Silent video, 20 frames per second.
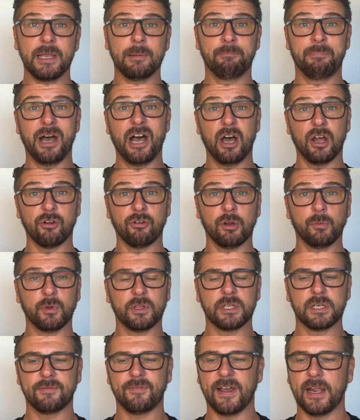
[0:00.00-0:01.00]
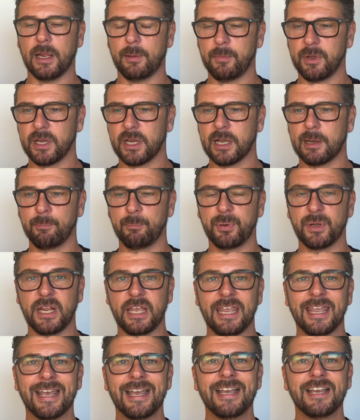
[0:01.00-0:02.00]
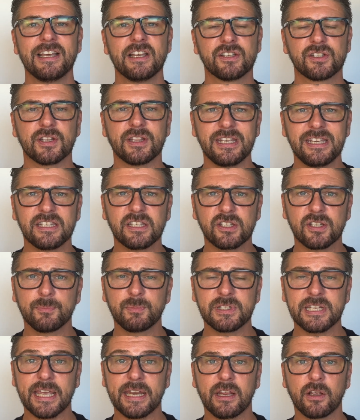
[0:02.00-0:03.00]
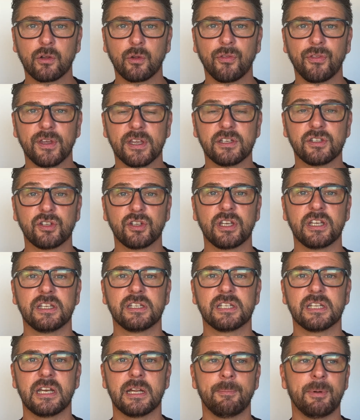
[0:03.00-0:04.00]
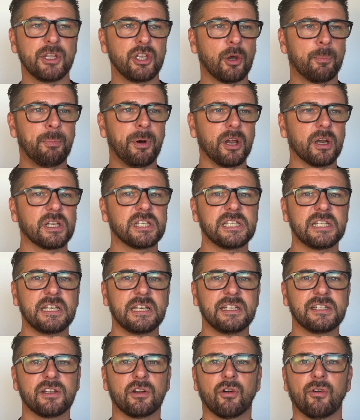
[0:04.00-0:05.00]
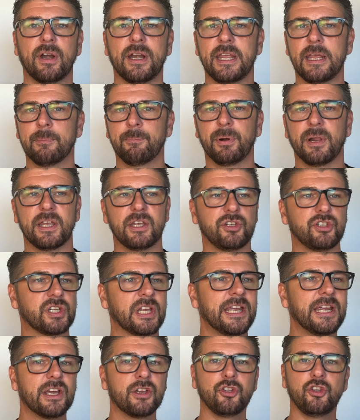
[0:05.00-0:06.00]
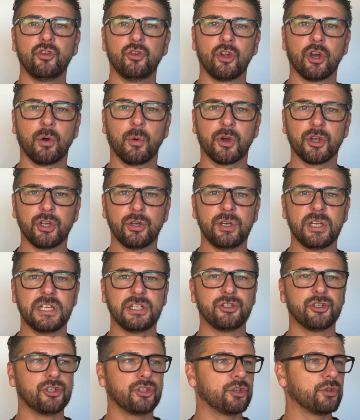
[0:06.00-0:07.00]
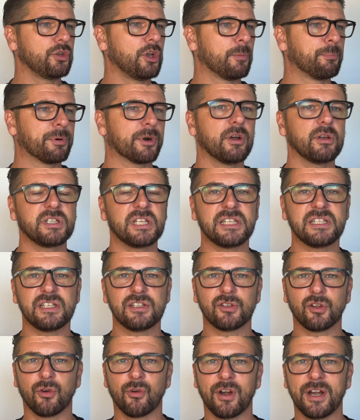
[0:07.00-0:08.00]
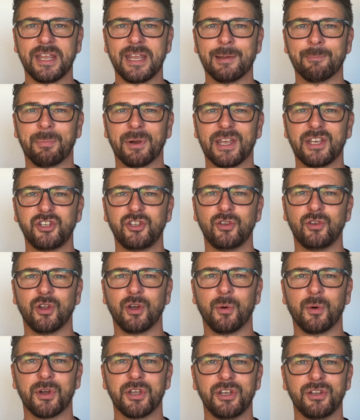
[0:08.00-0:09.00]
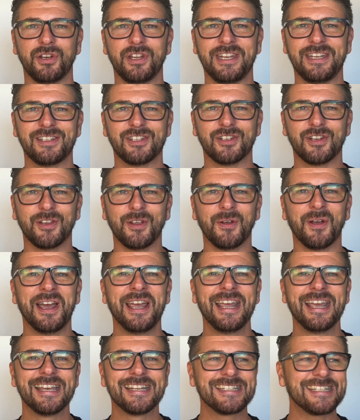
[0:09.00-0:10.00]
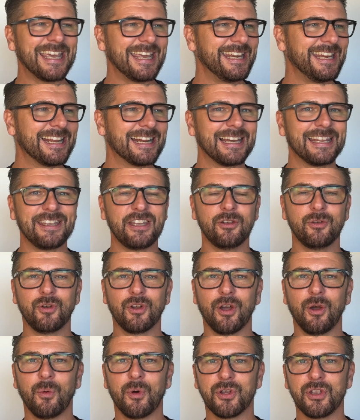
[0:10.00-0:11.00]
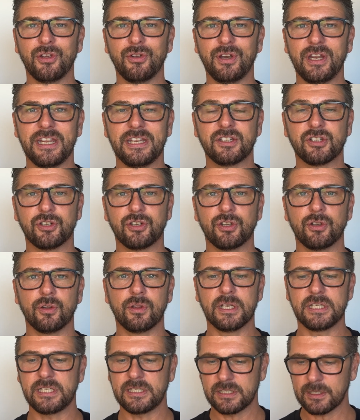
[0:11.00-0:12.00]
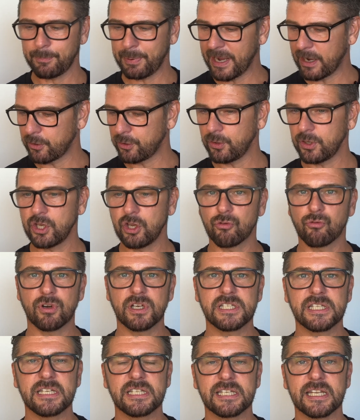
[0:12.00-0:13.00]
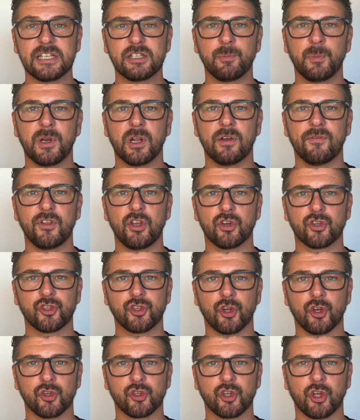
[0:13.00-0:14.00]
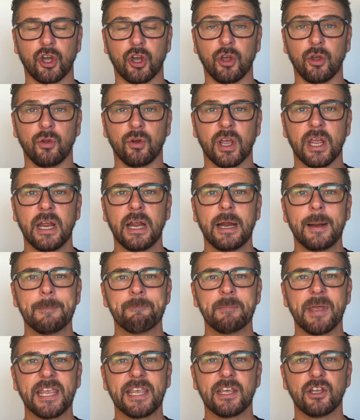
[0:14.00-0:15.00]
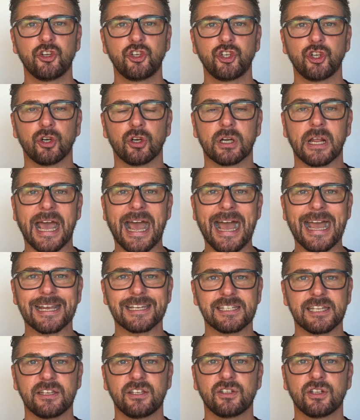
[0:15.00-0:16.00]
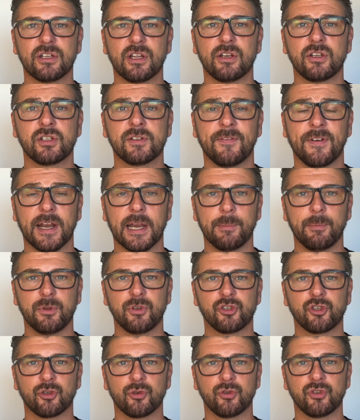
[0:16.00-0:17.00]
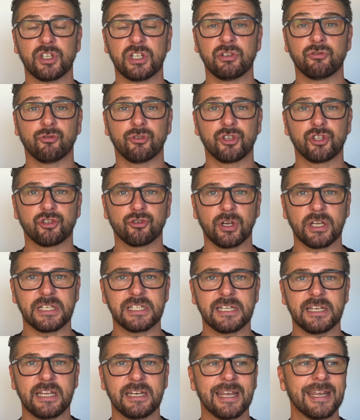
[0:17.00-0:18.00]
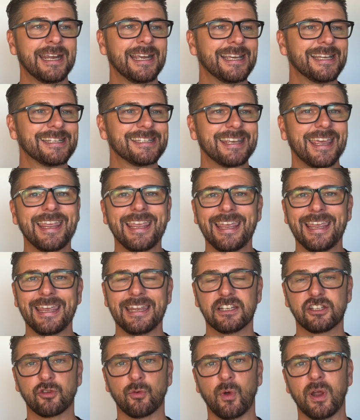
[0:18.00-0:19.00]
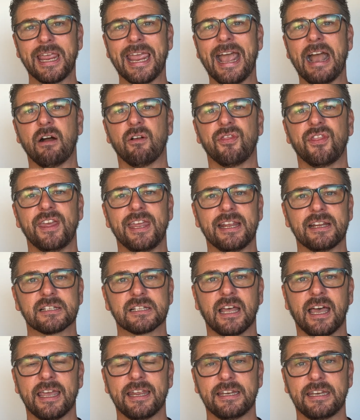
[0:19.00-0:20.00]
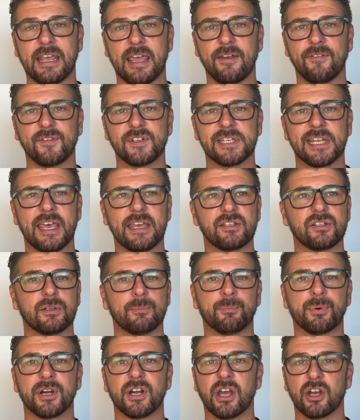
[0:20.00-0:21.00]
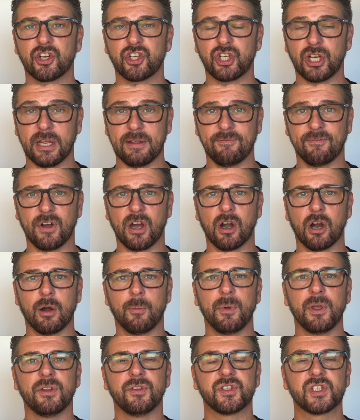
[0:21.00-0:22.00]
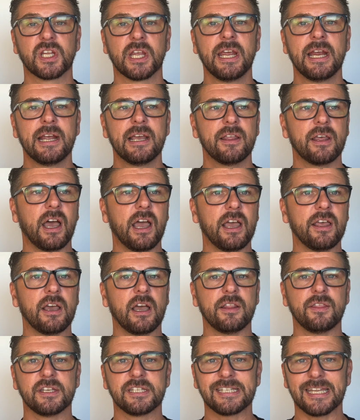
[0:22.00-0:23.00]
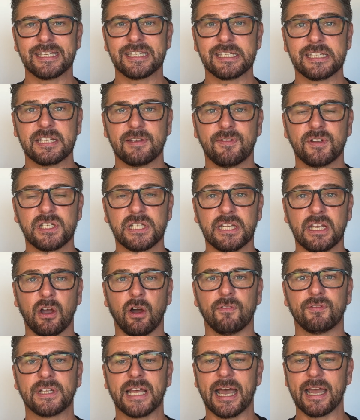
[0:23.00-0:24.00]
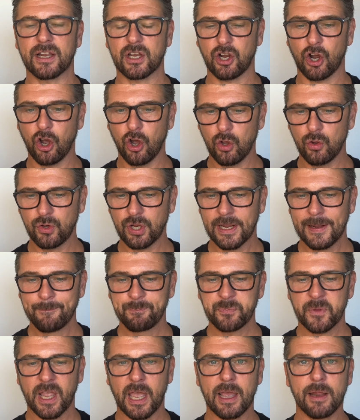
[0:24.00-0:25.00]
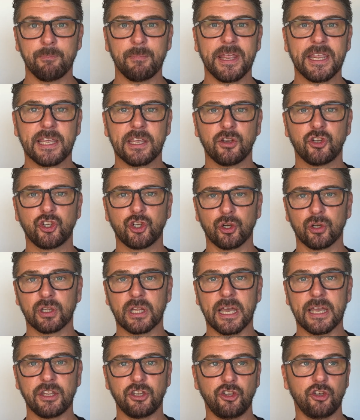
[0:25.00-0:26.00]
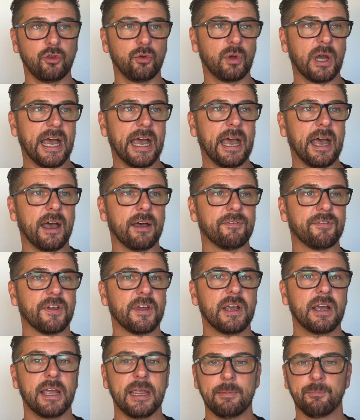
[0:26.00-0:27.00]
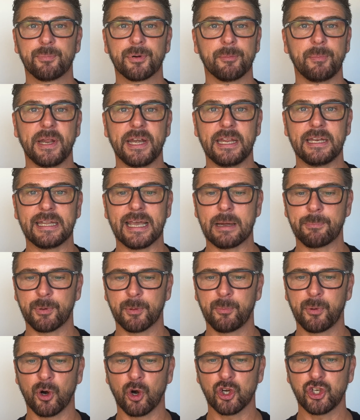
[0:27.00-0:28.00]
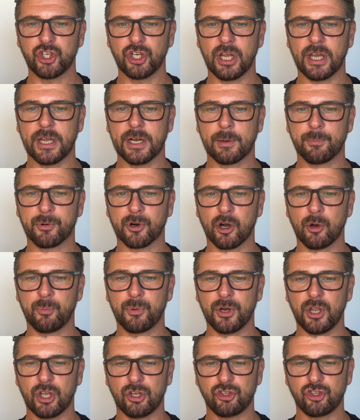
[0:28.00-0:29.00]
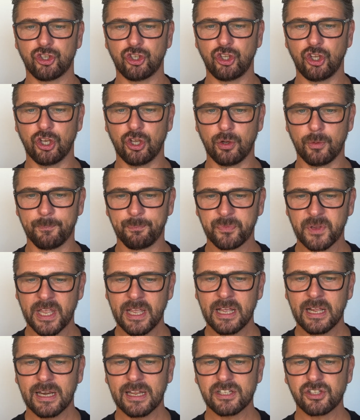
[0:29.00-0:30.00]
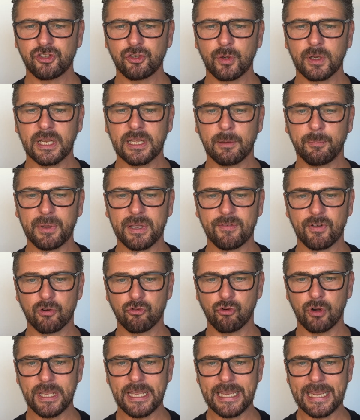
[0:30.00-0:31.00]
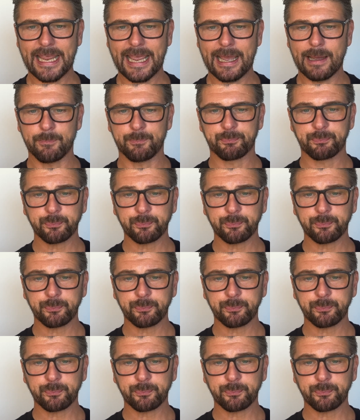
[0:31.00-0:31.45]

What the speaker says: and partnering with the development company. So these are some technical things to consider, but your policy is already in place. You know what you need to do. Your process is already in place. You know what you need to do. Technically, you know what you need to do. This is about doing your risk assessment of your source code, making sure that access to those development tools is restricted, taking into account things like dev, test, and production environments, and the sensitivity of that code, and making sure that you have implemented that proportionate and appropriate to you. Let's do a little bit of a recap.